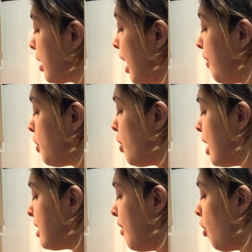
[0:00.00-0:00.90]
if you
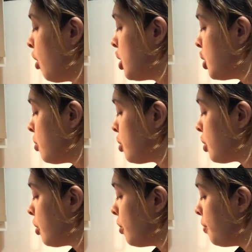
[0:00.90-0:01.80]
guys have orange juice
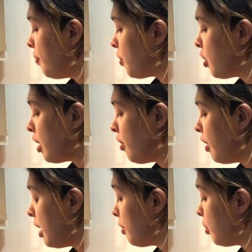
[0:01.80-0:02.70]
too, you can go
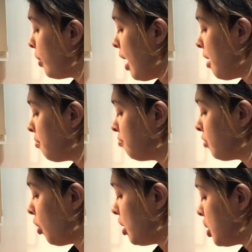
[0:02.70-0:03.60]
ahead and do that.
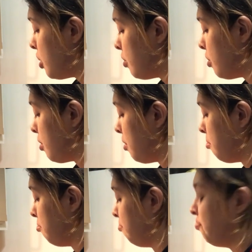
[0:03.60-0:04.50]
Orange juice.
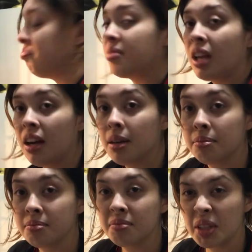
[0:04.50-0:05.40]

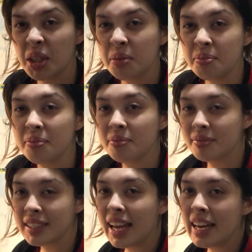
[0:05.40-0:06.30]
You know,
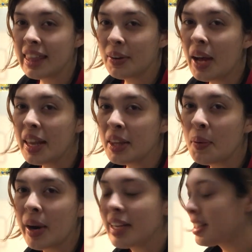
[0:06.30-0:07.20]
anything
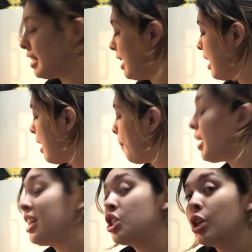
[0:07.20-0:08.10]
works. But
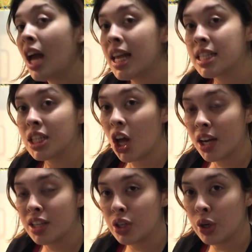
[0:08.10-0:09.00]
as
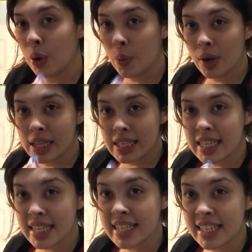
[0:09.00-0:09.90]
long as you know what
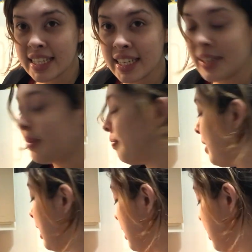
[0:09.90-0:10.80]
the seasoning
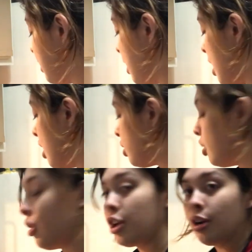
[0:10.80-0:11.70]
is.
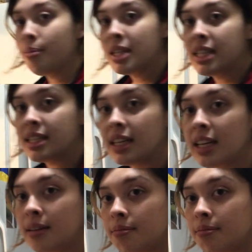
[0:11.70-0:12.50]
So, you know, seasoning,